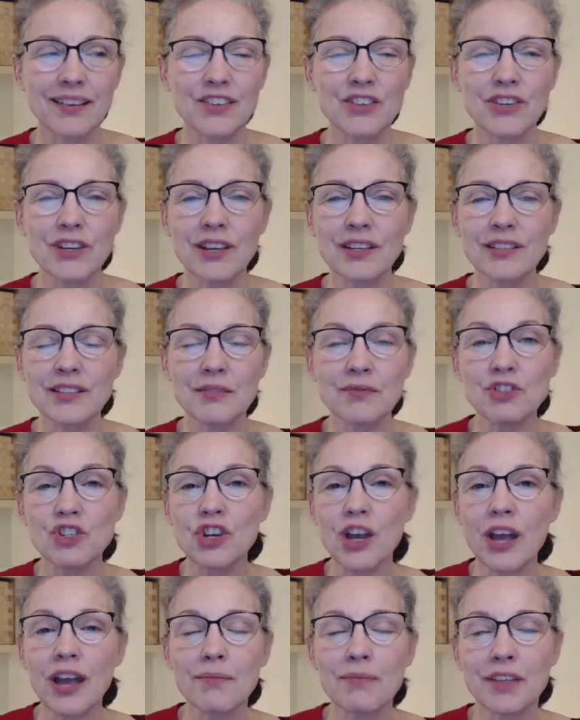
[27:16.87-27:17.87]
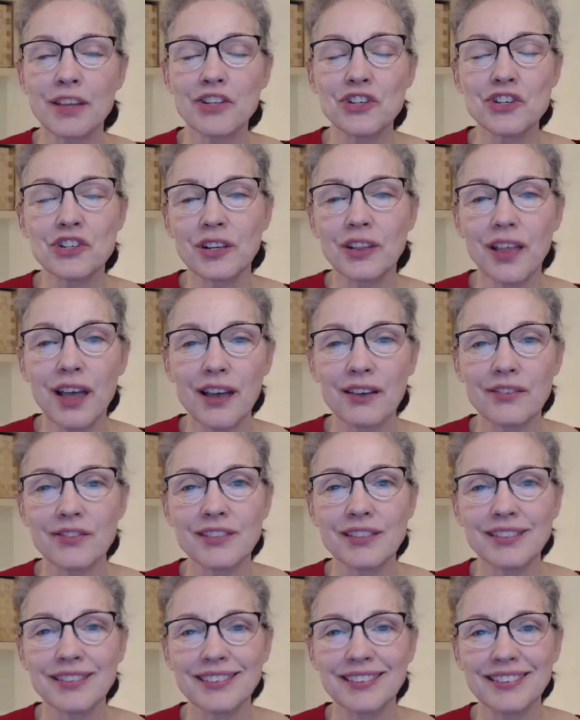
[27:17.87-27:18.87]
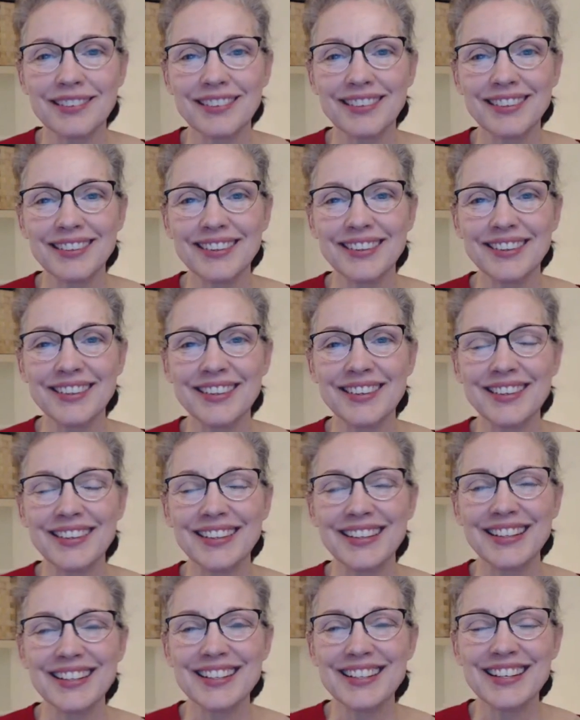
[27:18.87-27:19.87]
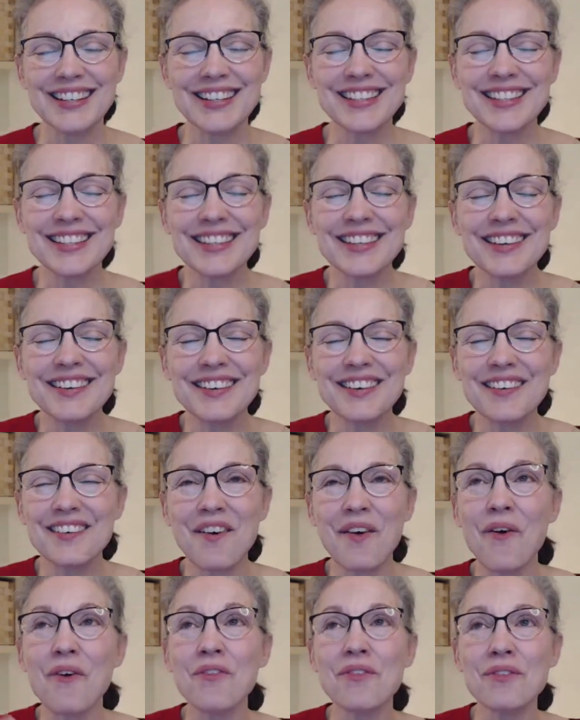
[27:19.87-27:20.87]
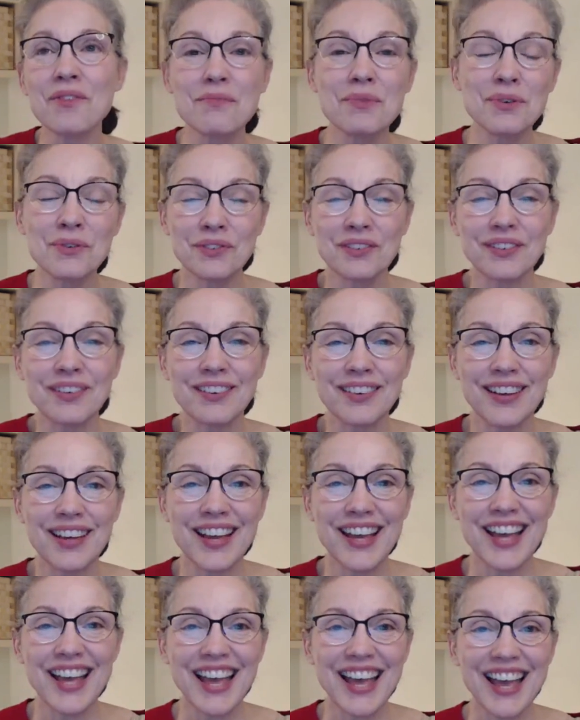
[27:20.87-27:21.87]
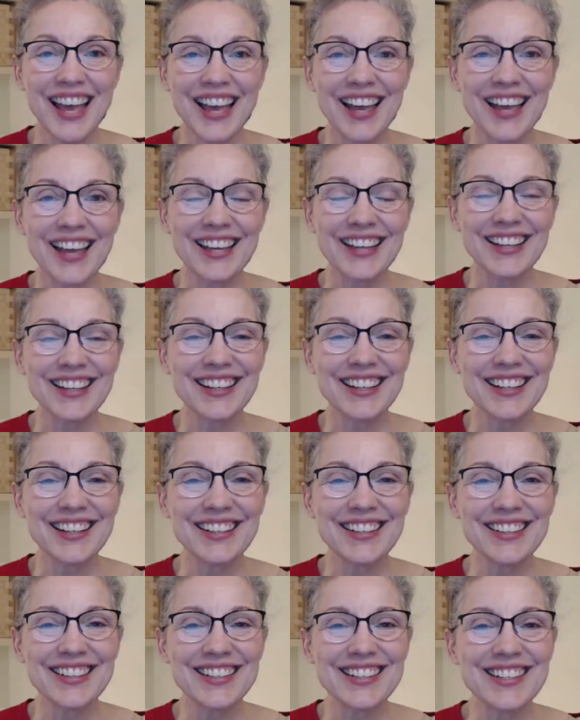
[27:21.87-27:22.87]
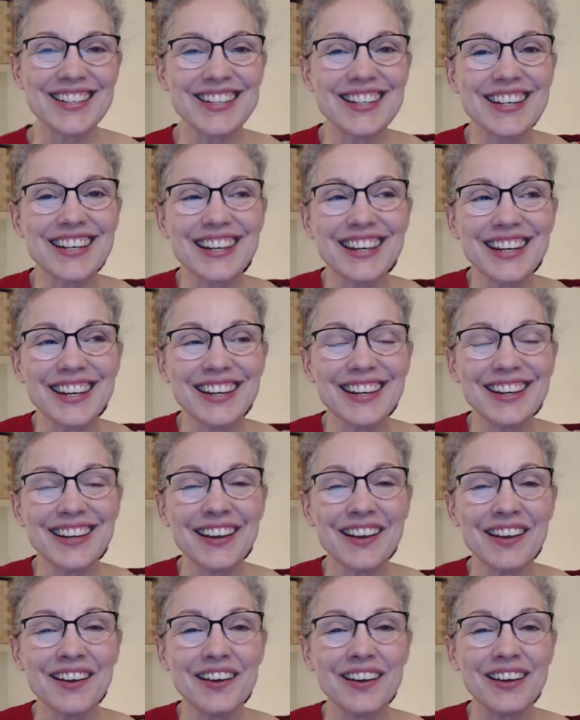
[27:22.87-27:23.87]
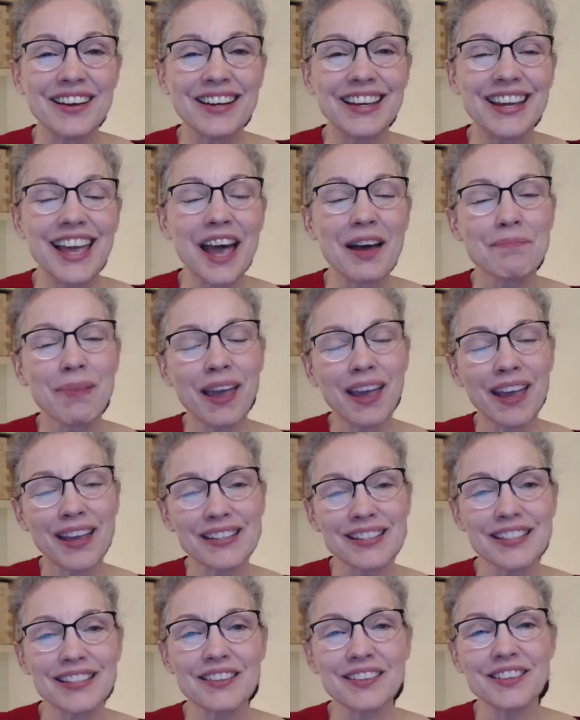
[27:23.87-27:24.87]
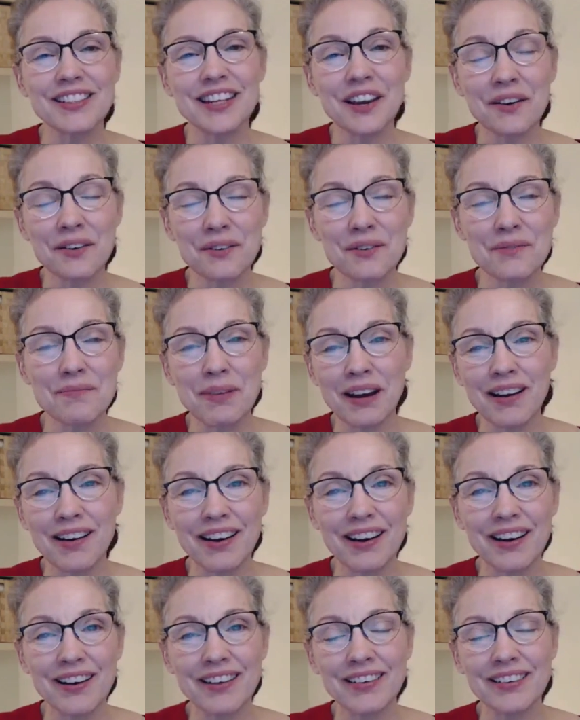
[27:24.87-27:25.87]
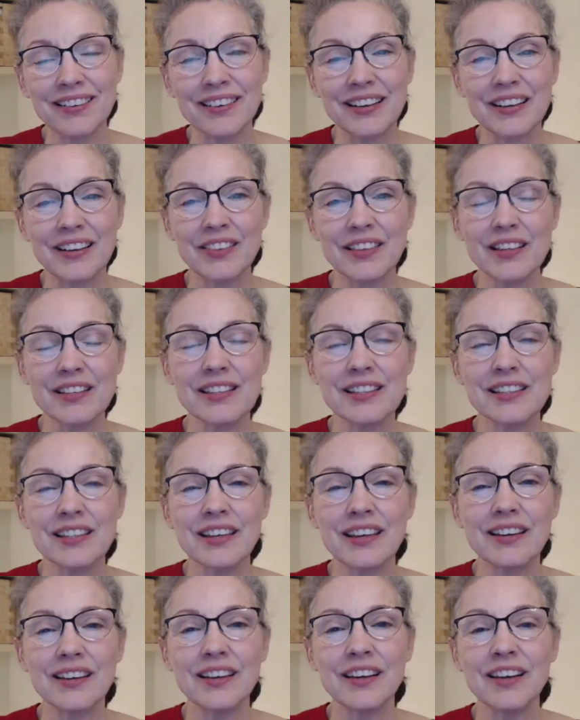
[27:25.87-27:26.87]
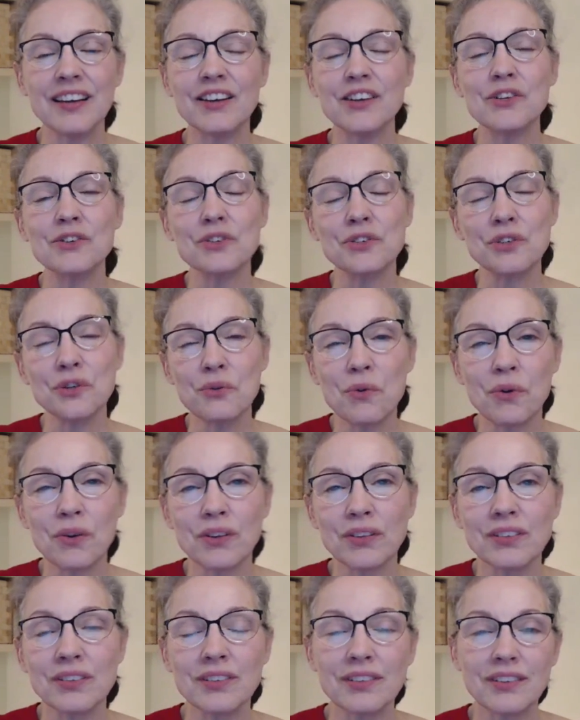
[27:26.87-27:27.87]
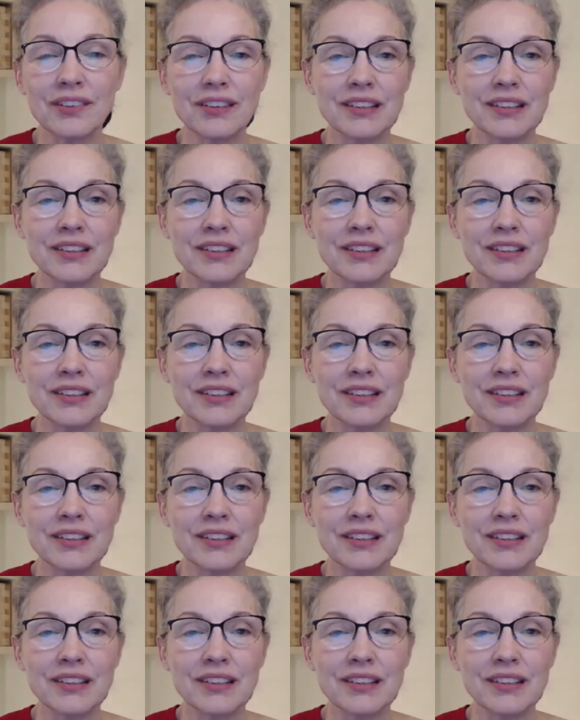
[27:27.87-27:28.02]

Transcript: she has a job that she loves she's over the moon. She got past the terror barrier that said, You're too old.